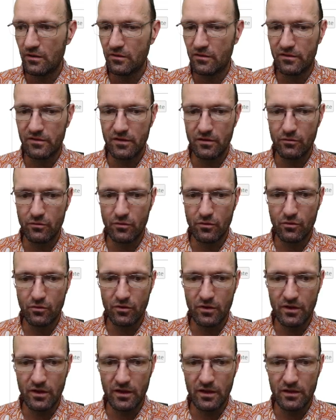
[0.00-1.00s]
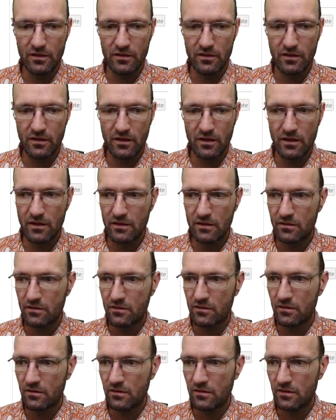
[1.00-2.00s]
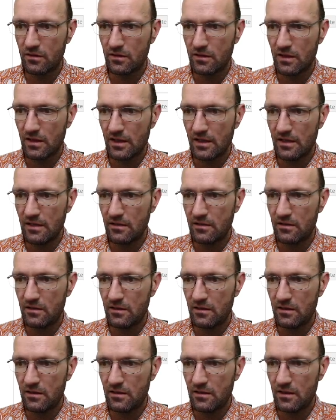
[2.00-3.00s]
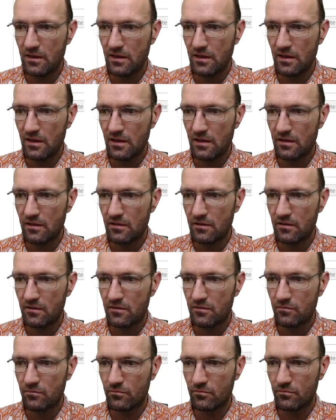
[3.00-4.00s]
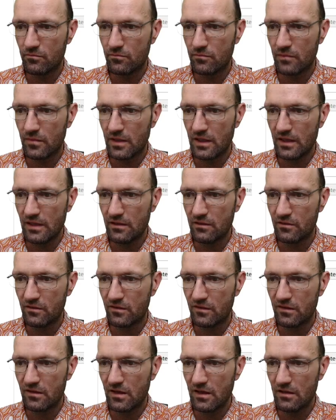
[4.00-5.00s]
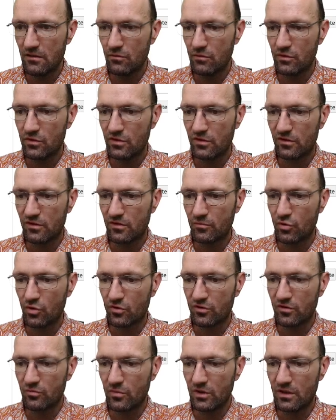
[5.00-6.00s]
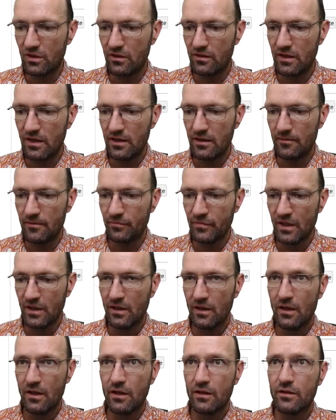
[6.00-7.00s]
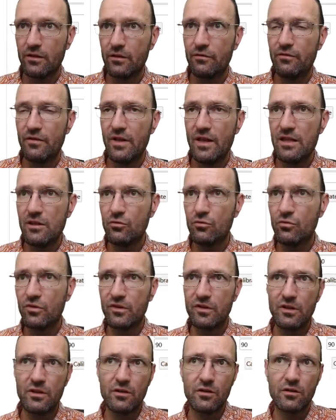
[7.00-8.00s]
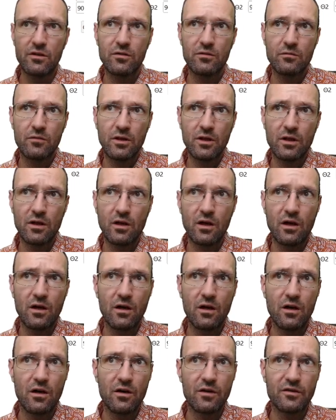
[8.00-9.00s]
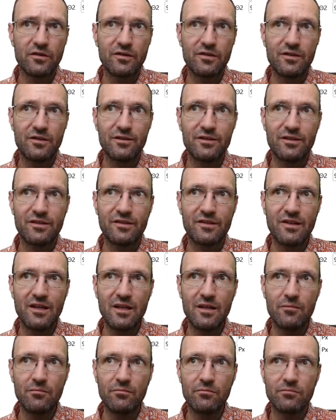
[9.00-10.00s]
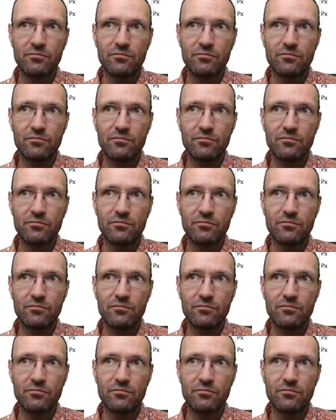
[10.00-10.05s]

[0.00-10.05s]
0 and at 90 and -10, which is approximately there. The values here are still the same.